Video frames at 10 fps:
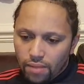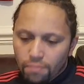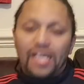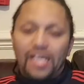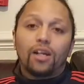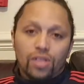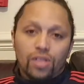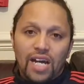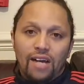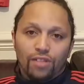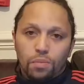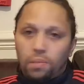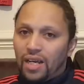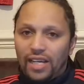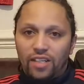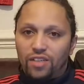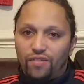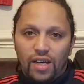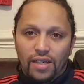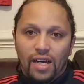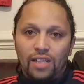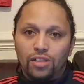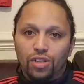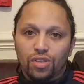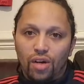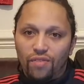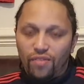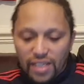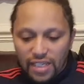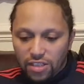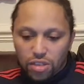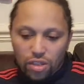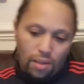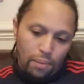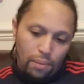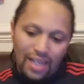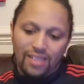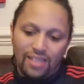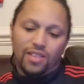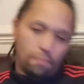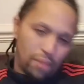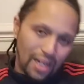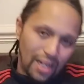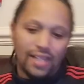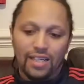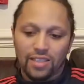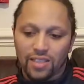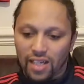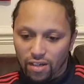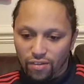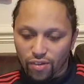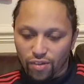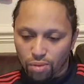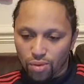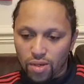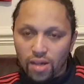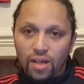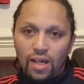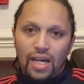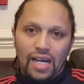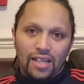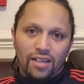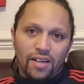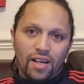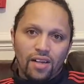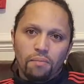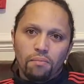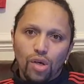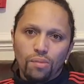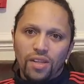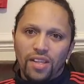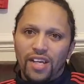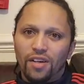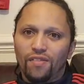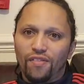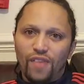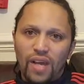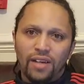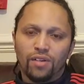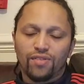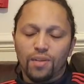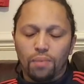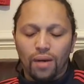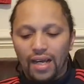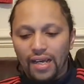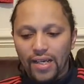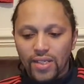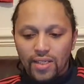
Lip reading: Mikel Arteta is playing is fine. I just don't think he's got the players to play that style of football. And at the moment, they're not fit enough to play it.